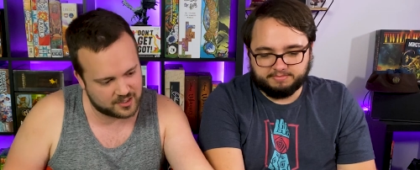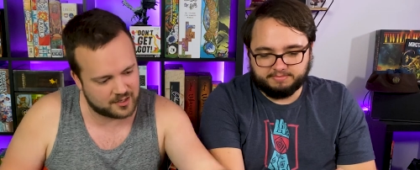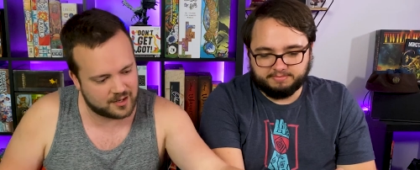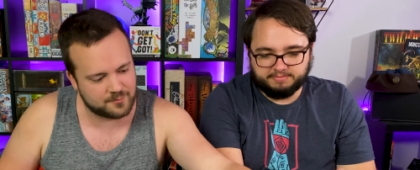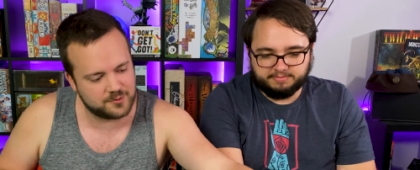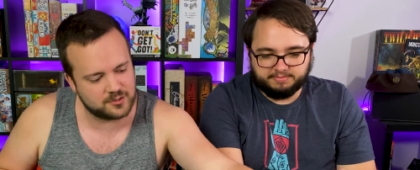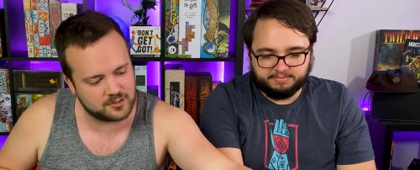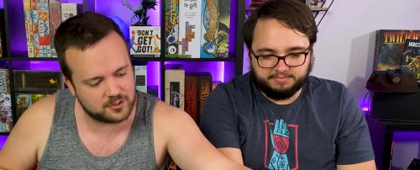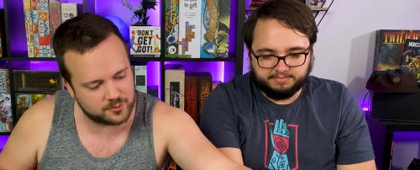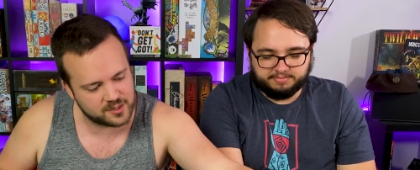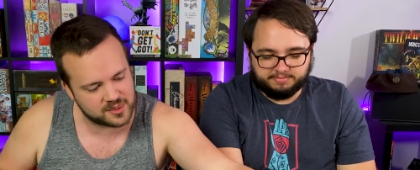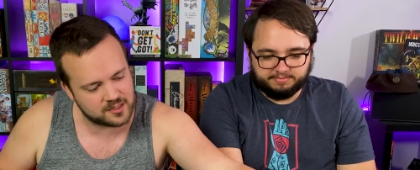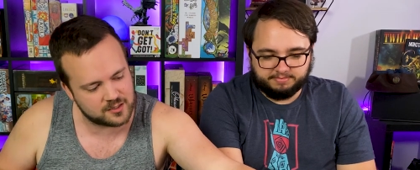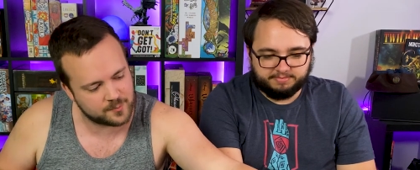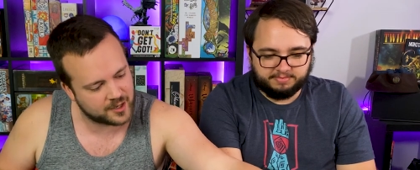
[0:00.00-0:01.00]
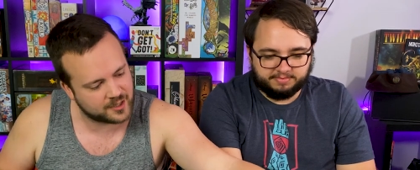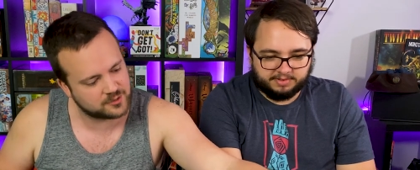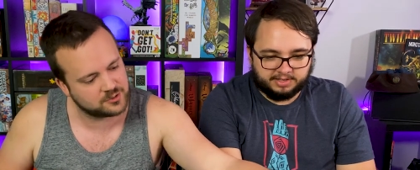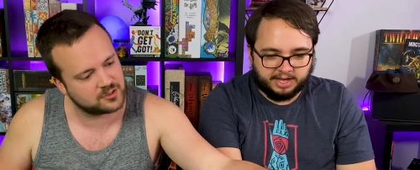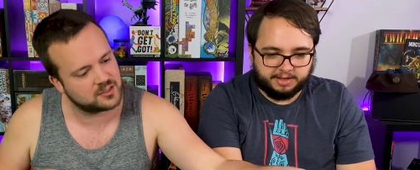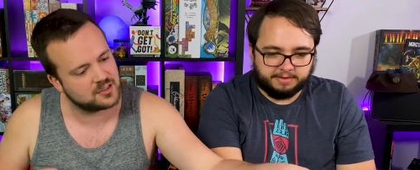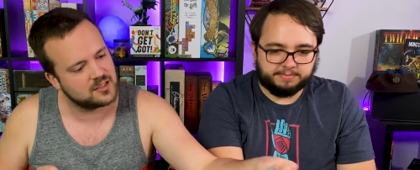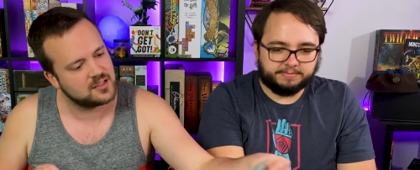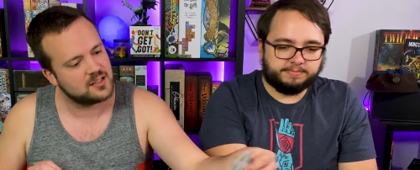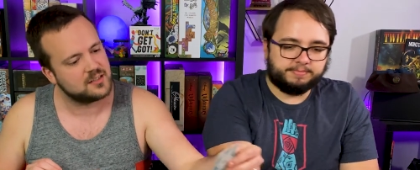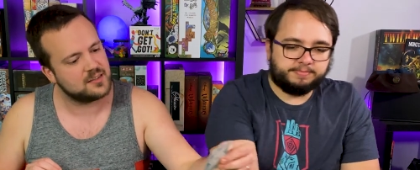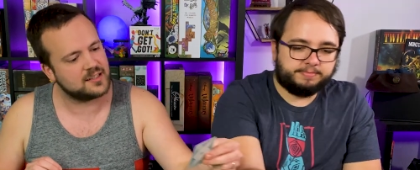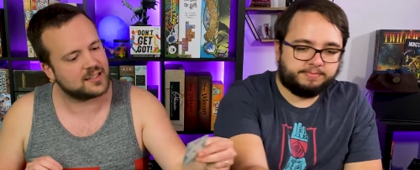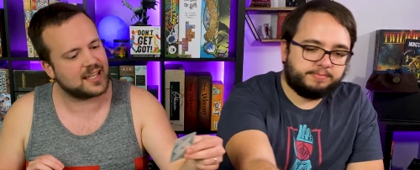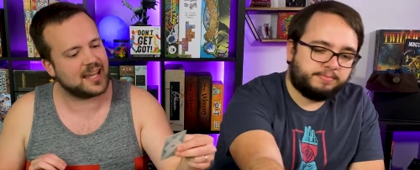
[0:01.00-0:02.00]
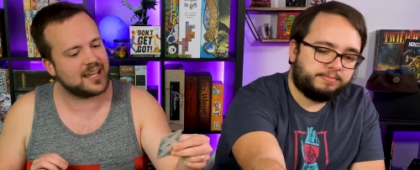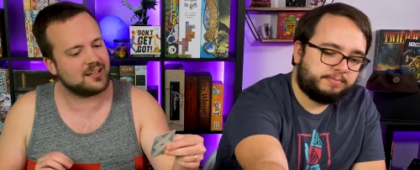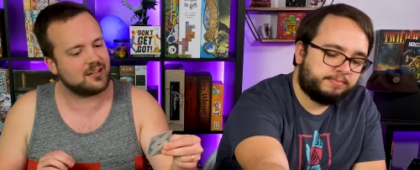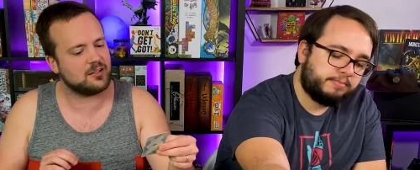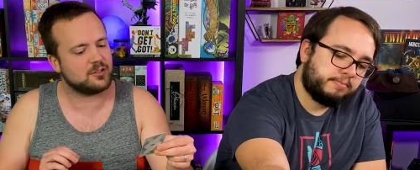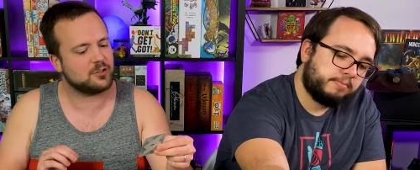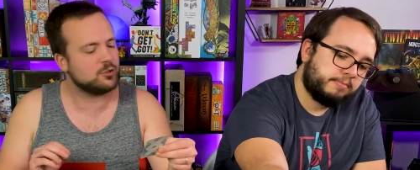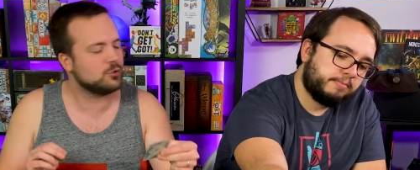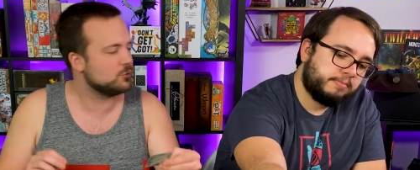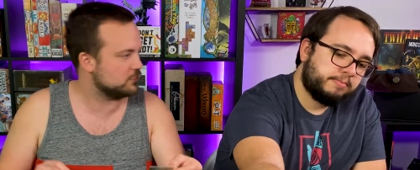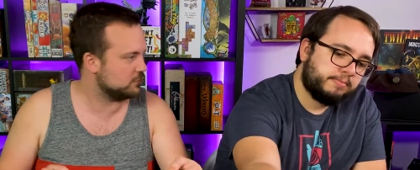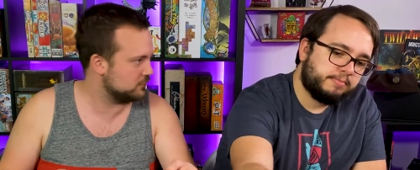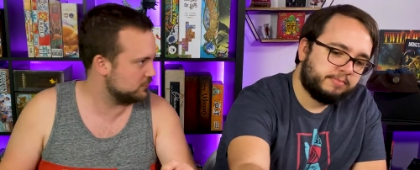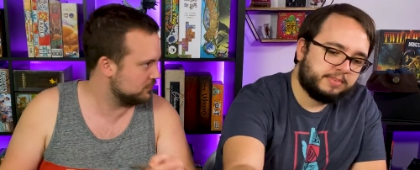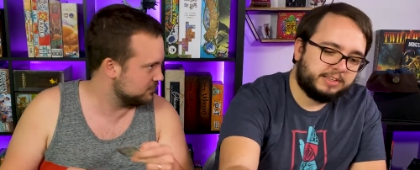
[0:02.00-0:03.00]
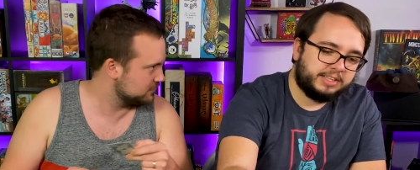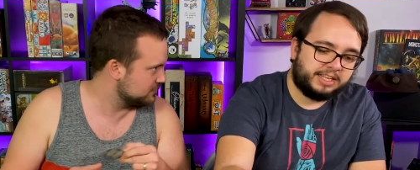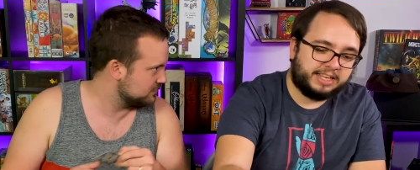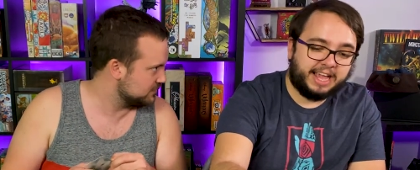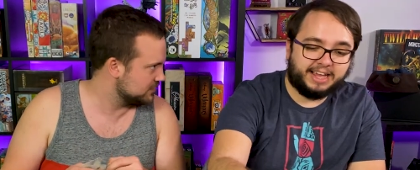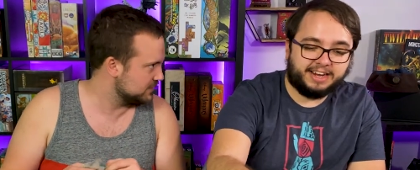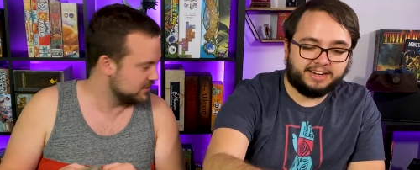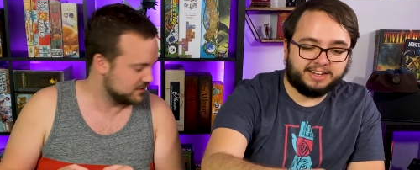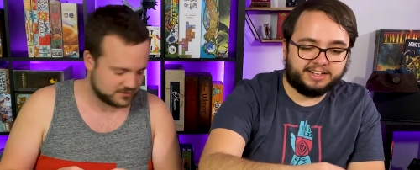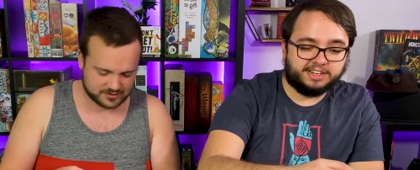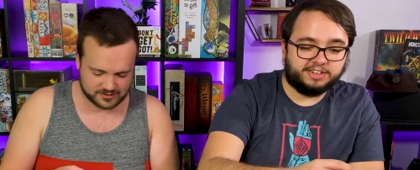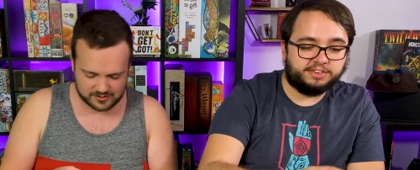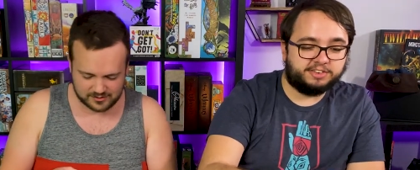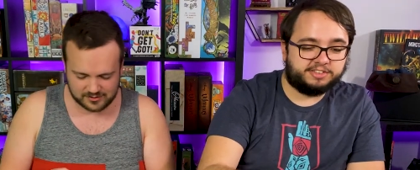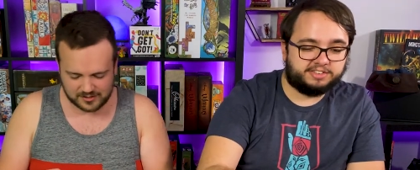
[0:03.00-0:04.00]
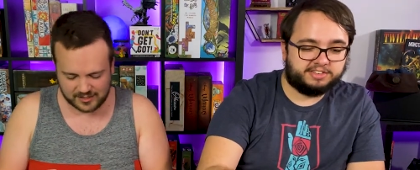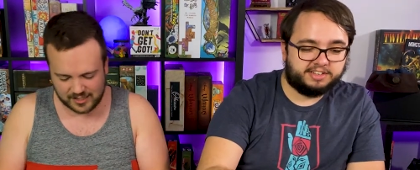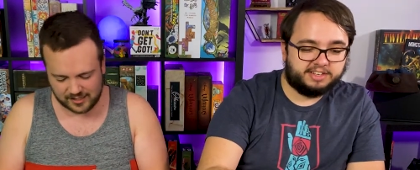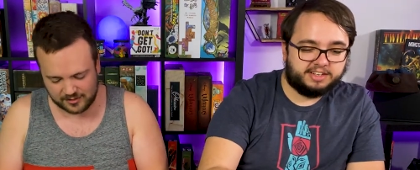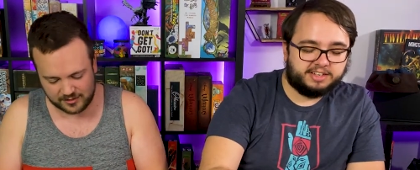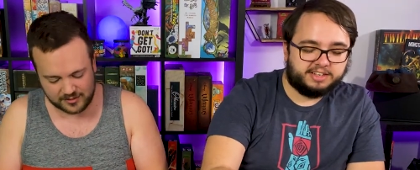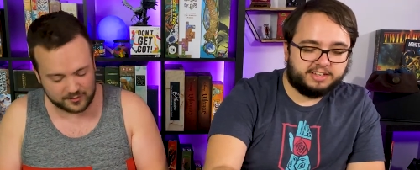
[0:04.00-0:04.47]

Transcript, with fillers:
Speaker 1: I, am gonna go with him actually. Okay. The Canada Goose. The Canada Goose. The Canada,